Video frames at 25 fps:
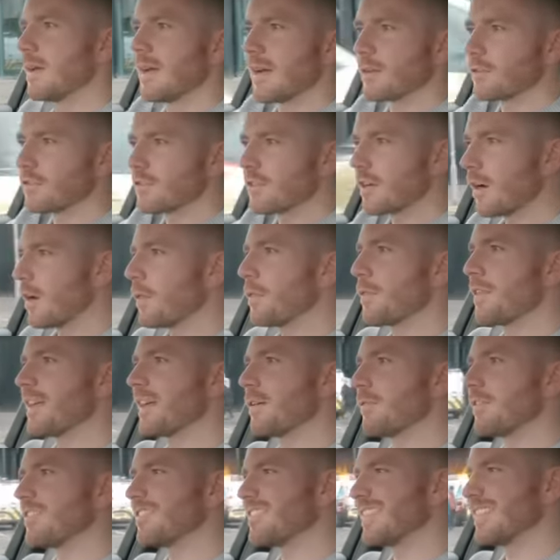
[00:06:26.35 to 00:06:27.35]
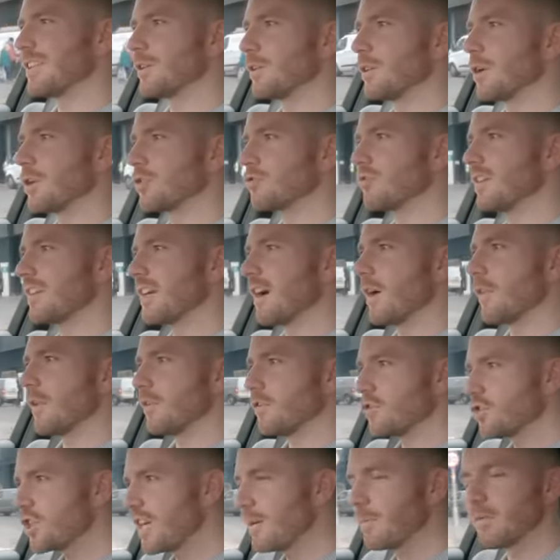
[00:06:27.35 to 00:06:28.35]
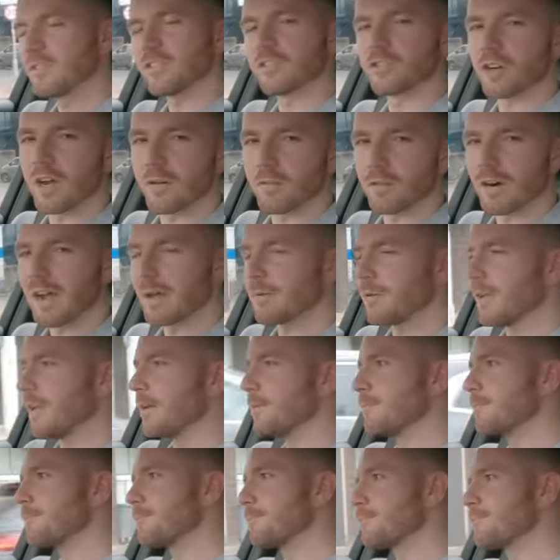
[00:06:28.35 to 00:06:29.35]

I just can't think of a single luxury car that's cheaper to drive around in.